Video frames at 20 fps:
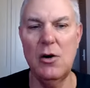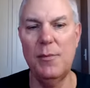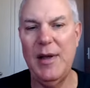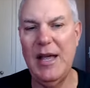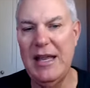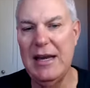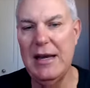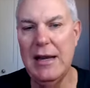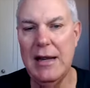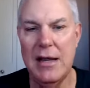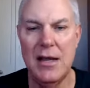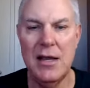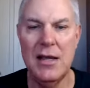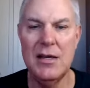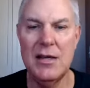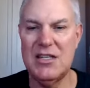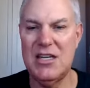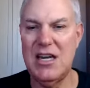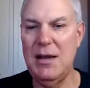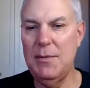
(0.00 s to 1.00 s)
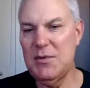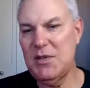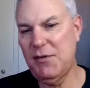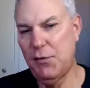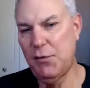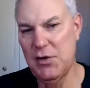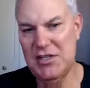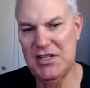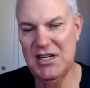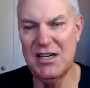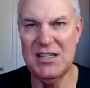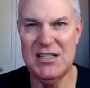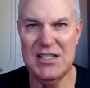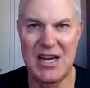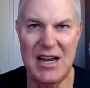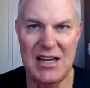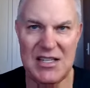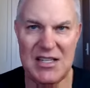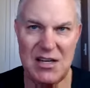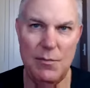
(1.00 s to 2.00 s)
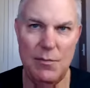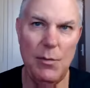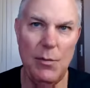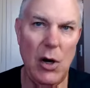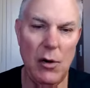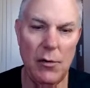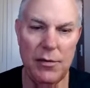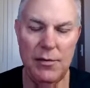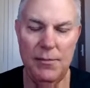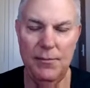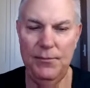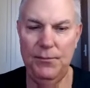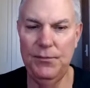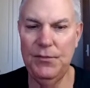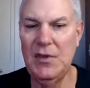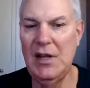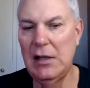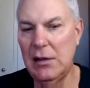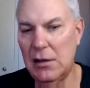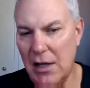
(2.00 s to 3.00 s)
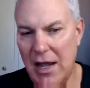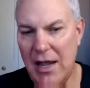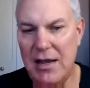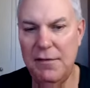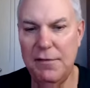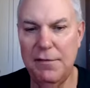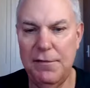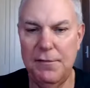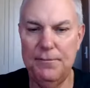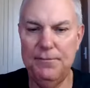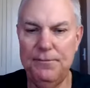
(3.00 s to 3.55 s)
But tips for success in both life